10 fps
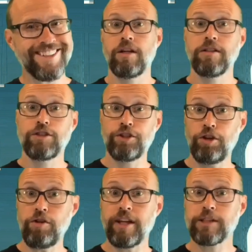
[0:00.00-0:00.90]
To
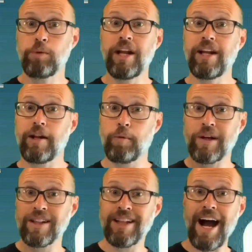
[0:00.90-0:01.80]
do this we needed a
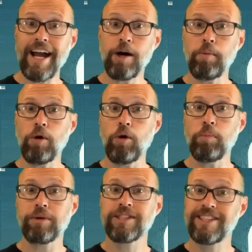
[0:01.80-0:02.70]
reliable
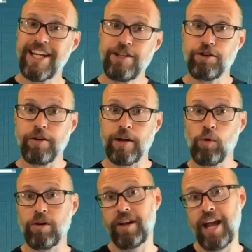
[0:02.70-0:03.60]
procedure in
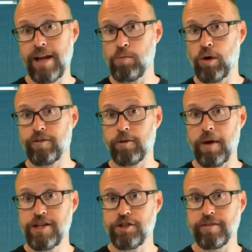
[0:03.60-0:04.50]
order to gain more
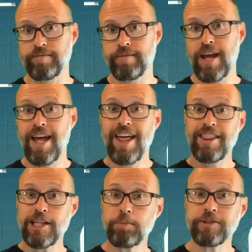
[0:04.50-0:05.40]
information.
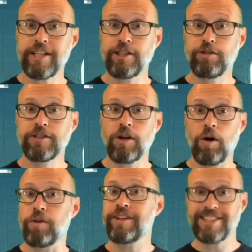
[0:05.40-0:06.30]
This procedure is
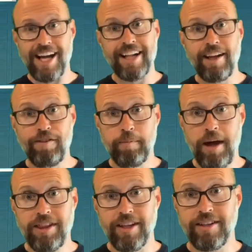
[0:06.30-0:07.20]
called the scientific
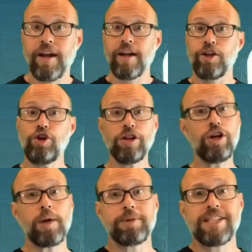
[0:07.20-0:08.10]
method. You can look
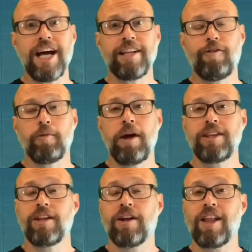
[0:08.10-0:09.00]
up the scientific
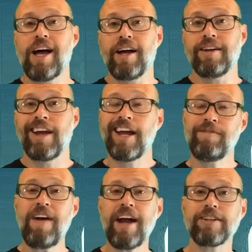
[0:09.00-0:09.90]
method online. In
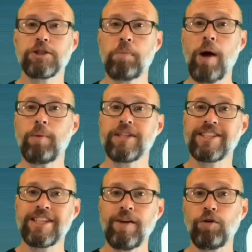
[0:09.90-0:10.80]
fact, there's probably
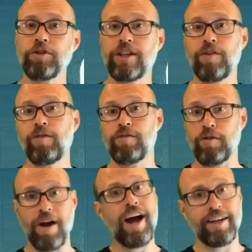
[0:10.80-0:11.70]
several different
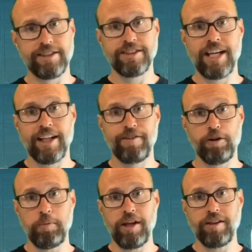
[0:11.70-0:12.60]
varieties of scientific
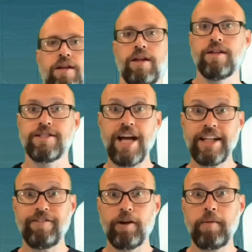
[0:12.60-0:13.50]
method. The
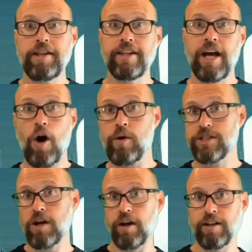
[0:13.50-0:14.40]
scientific method that I always
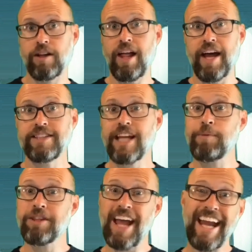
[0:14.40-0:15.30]
taught in class came
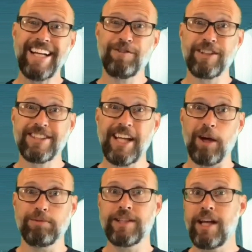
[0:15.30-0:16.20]
with 8 different steps.